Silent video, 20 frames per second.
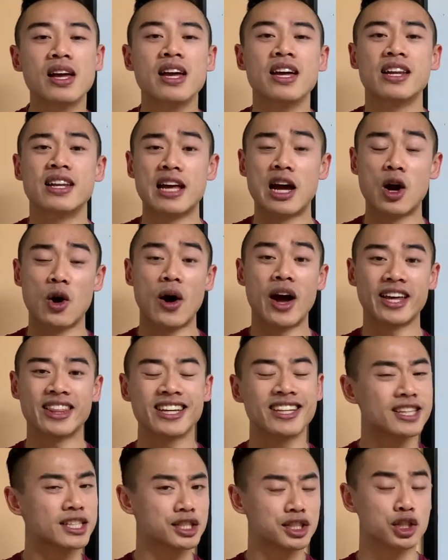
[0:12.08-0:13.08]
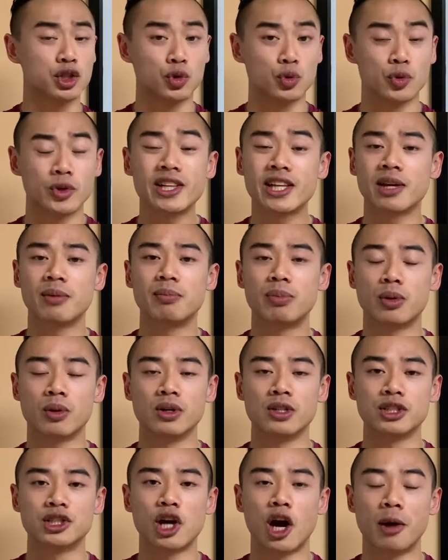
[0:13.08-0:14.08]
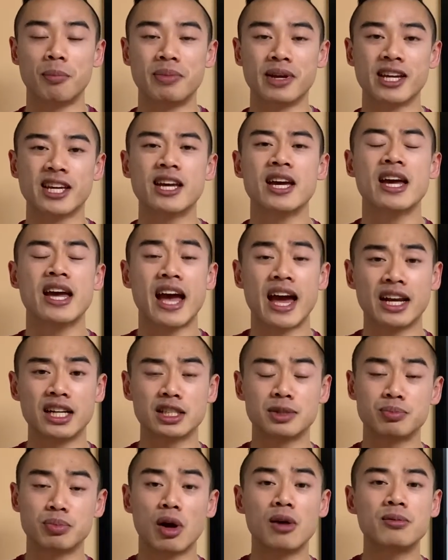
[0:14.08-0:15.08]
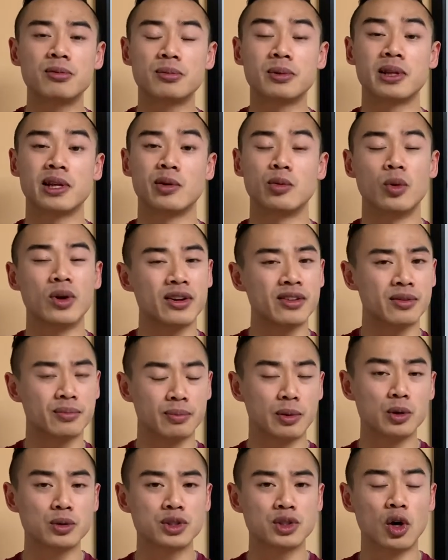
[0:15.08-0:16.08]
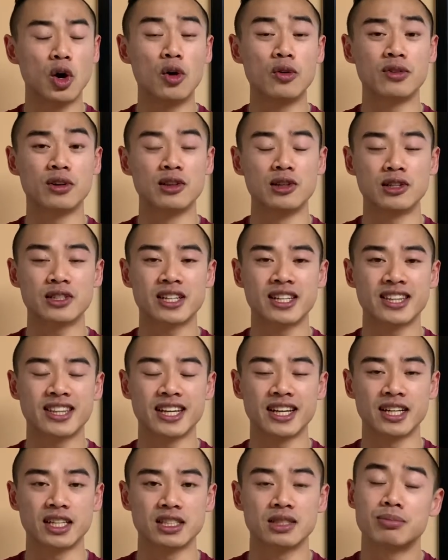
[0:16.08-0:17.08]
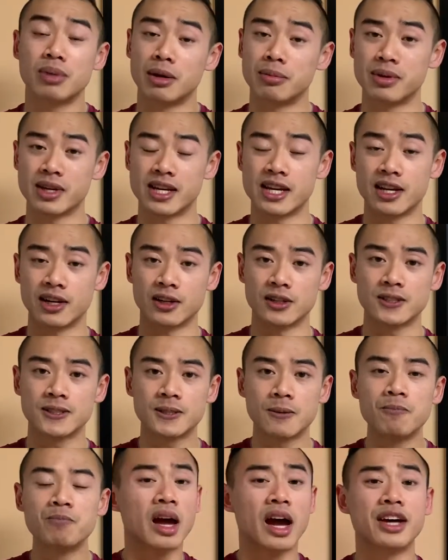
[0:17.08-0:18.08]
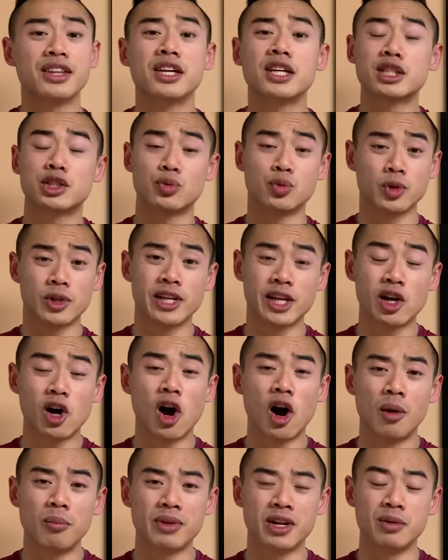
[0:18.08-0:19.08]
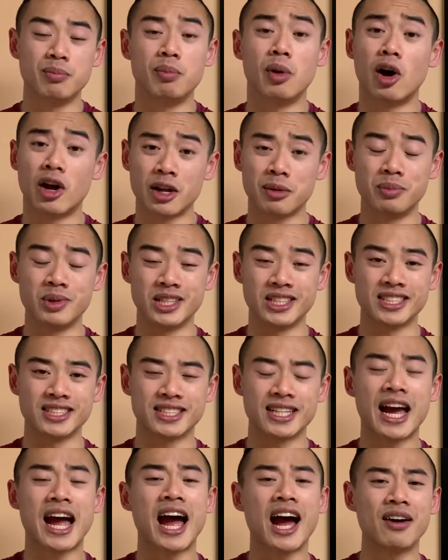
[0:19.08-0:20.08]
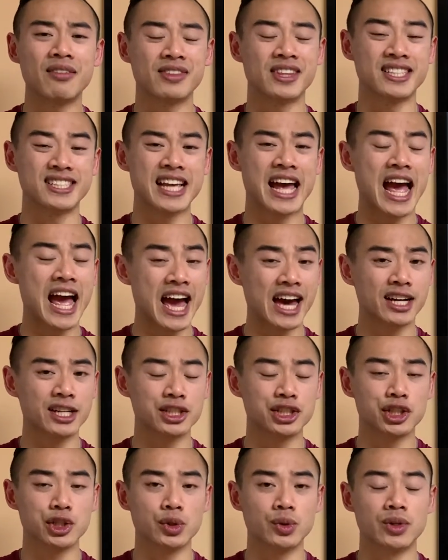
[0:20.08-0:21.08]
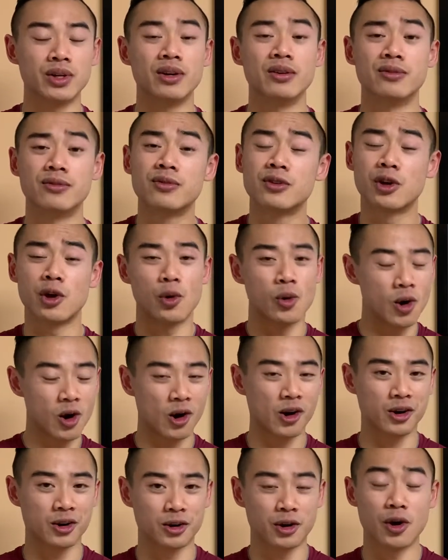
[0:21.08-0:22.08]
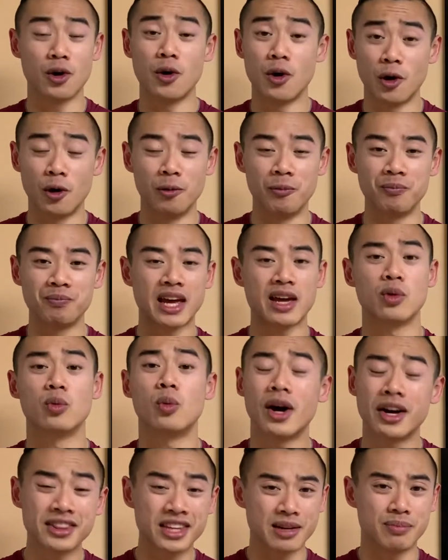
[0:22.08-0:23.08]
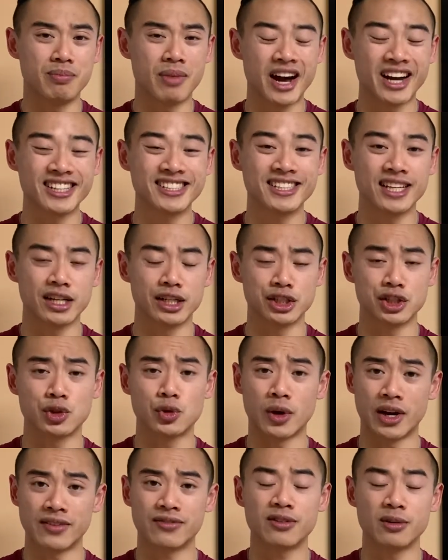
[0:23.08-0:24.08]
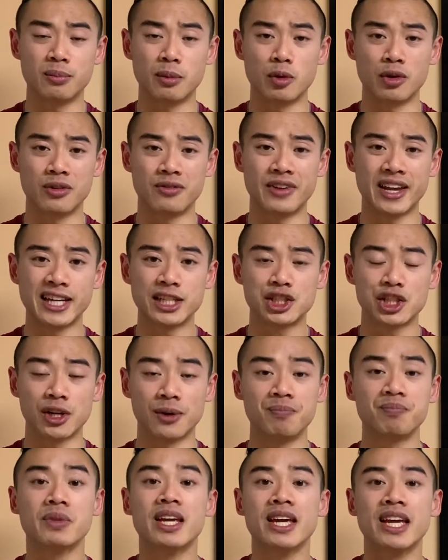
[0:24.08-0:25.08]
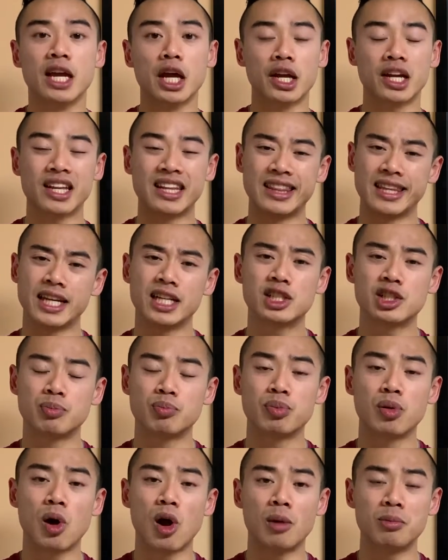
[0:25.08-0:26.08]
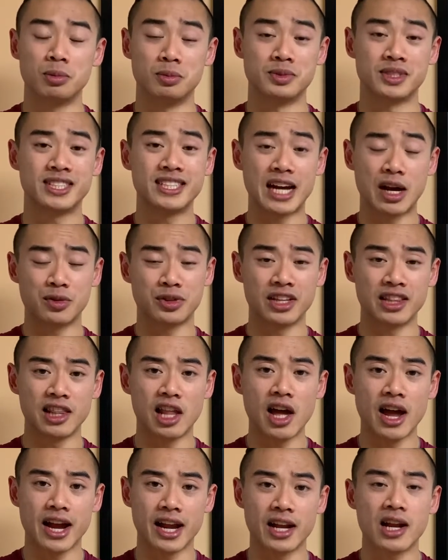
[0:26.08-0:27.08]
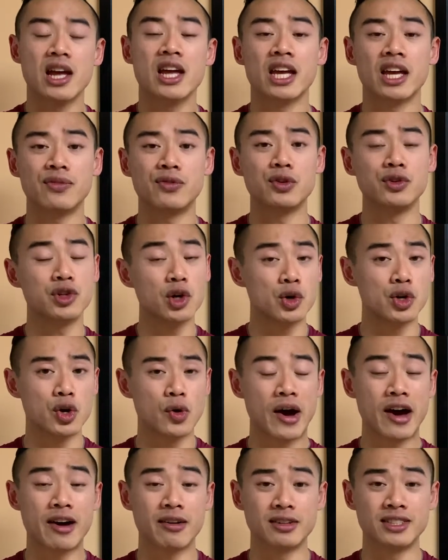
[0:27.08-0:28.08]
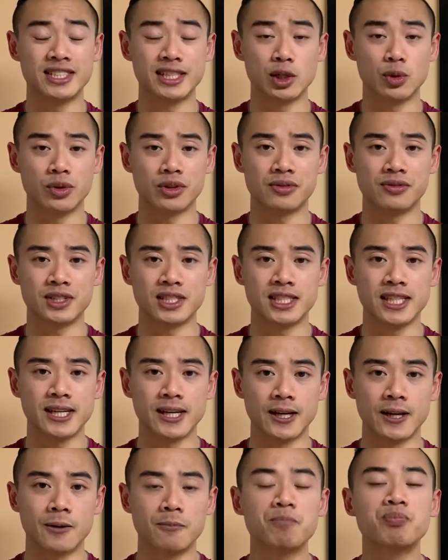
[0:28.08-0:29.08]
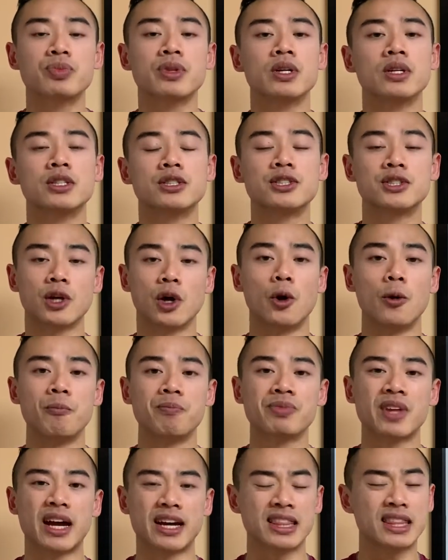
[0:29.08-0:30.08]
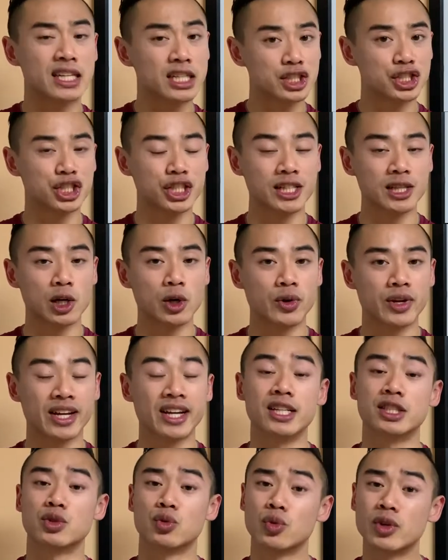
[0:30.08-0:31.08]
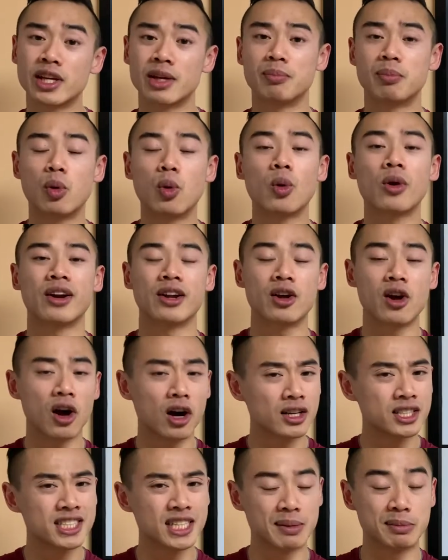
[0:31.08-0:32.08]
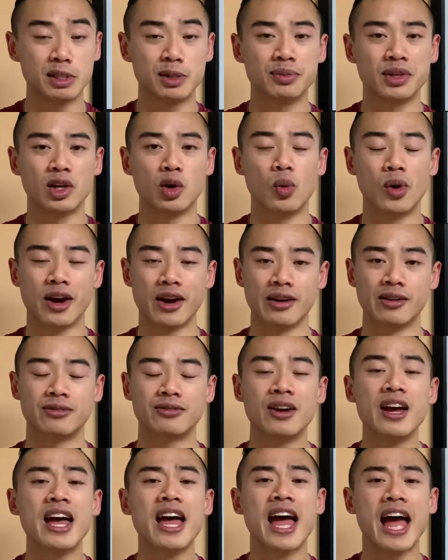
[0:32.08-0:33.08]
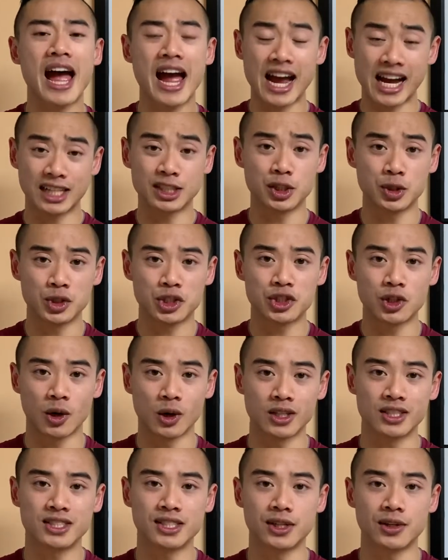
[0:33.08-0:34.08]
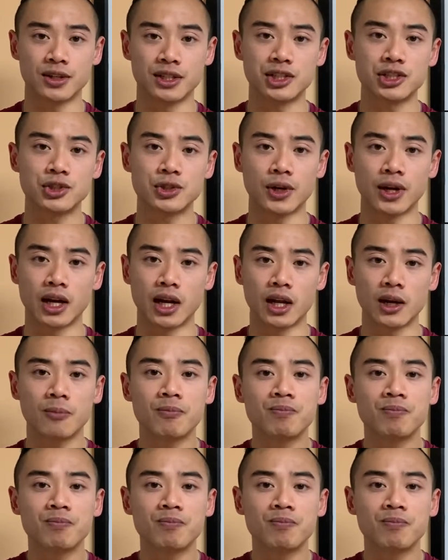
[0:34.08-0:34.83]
Now, I think this is a really important topic, and it's probably one of the most overlooked things by beginners. I think it's really common in bodybuilding to have this attitude of go hard or go home. And while that mindset is great for motivation, it can lead to problems down the line if you don't know how to deal with fatigue. So I think deloading is a really important concept to be aware of as you start serious training.